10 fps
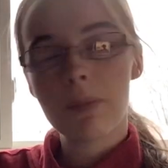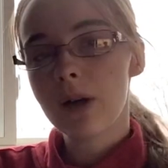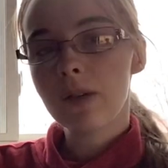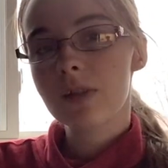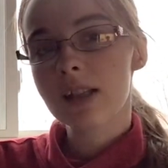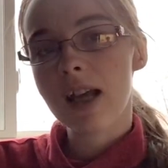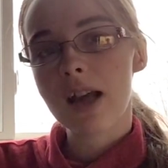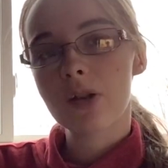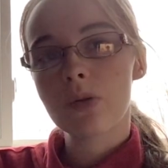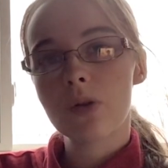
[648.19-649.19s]
breakfast
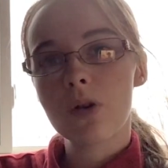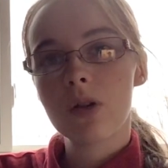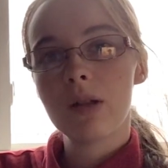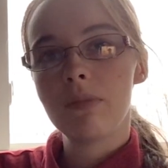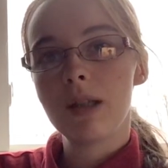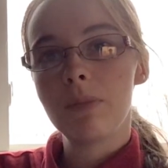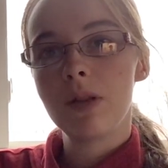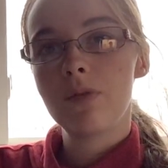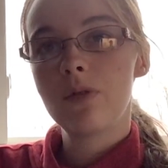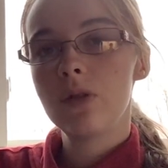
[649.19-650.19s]
casserole and maybe
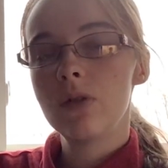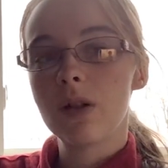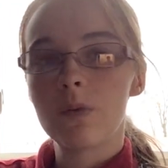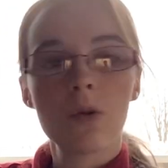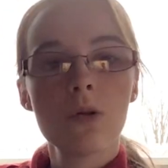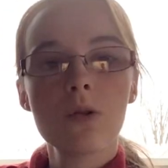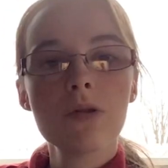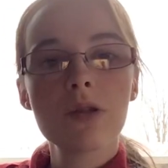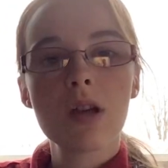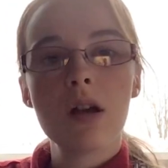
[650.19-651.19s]
fruit and rolls.